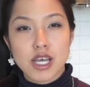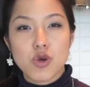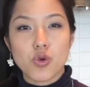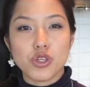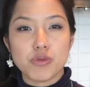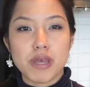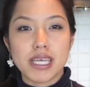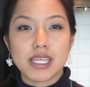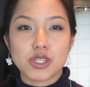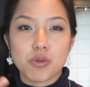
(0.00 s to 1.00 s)
when you're
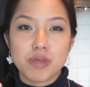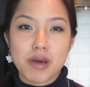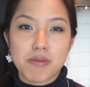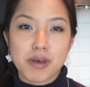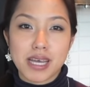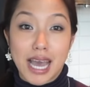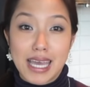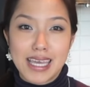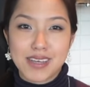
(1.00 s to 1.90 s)
making tom yum gai,